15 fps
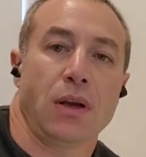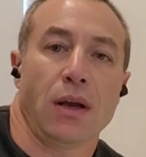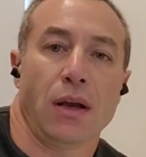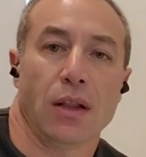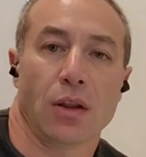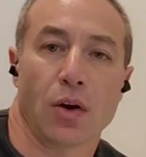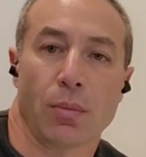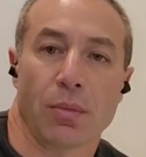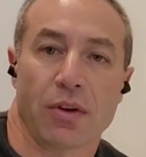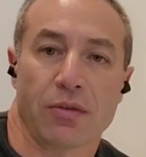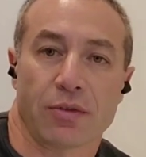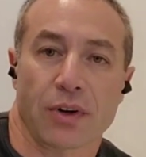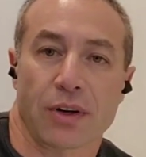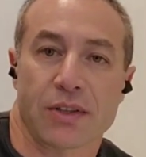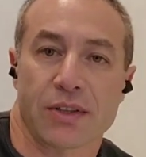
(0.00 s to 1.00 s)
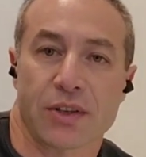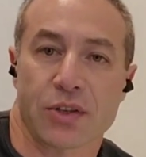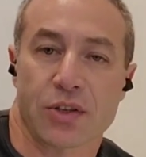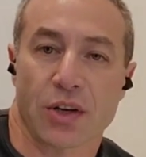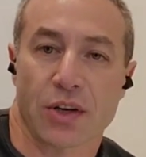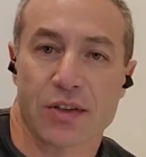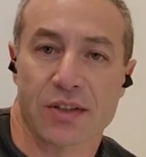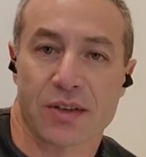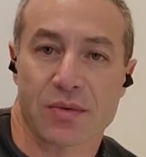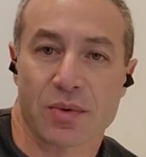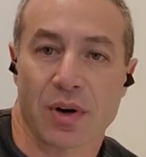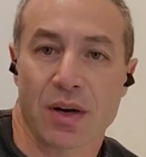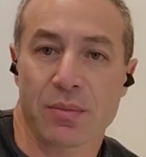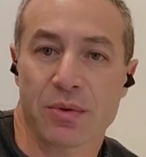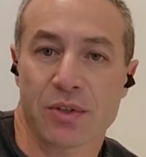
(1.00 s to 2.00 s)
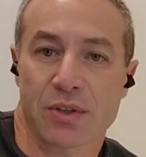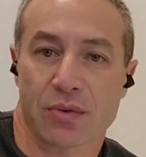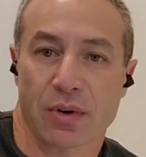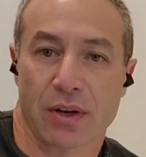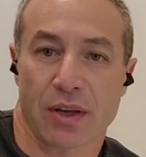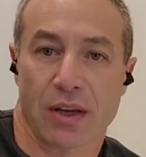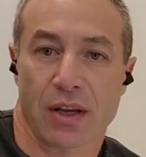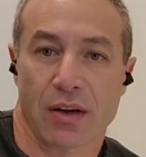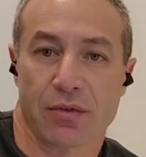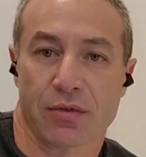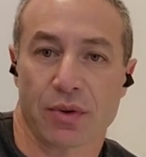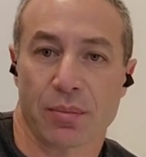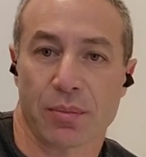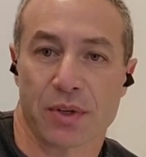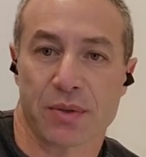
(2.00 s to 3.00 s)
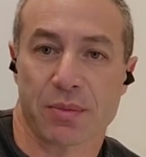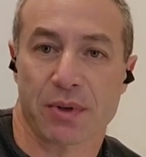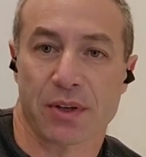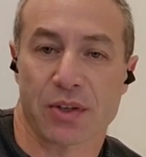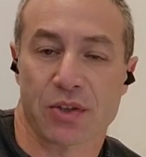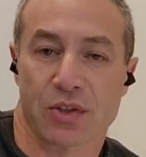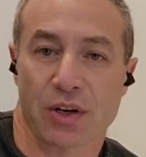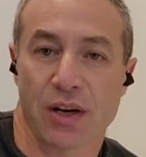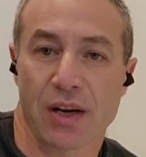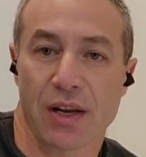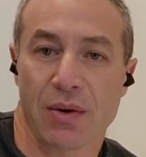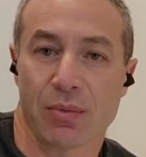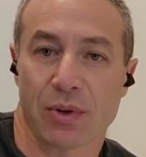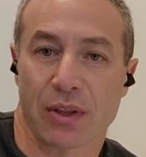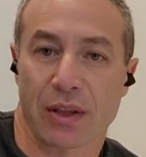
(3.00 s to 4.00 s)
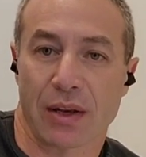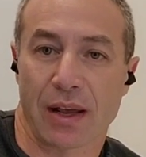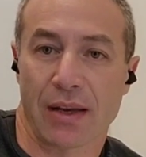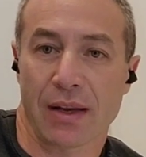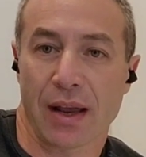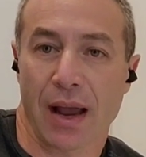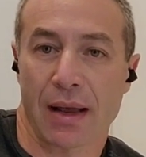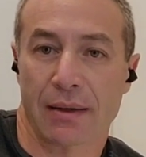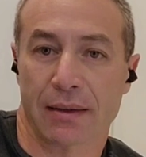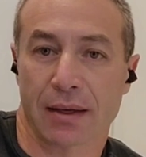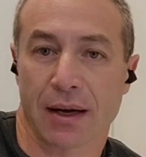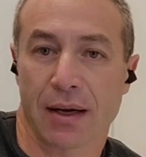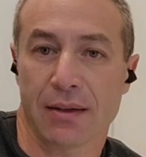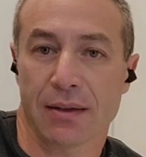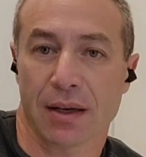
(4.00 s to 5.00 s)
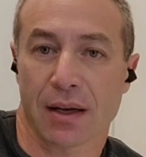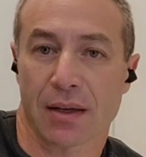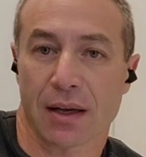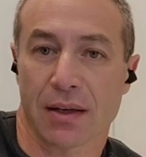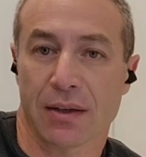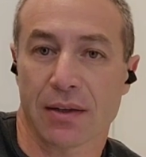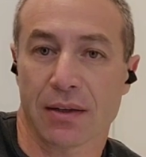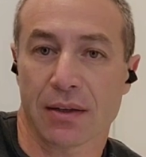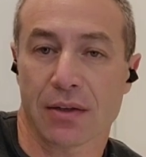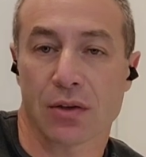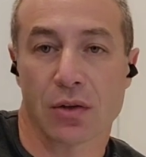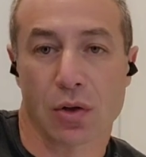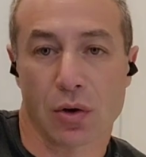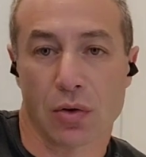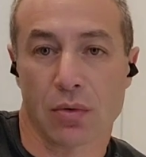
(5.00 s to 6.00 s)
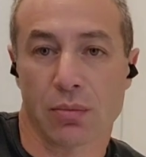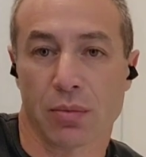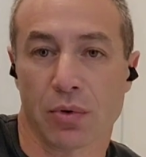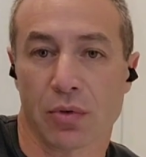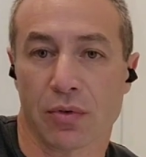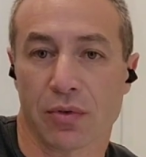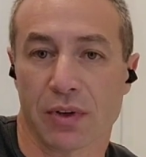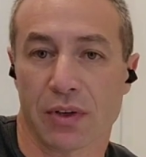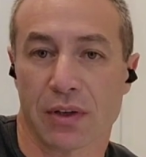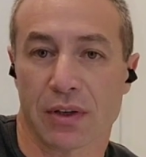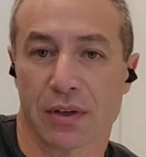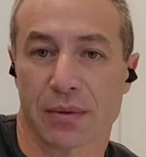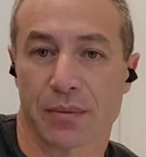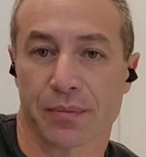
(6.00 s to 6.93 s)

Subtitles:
Hello my friends and channel subscribers, Greg here from Brisbane, Australia with another uncut, unedited, no bull video.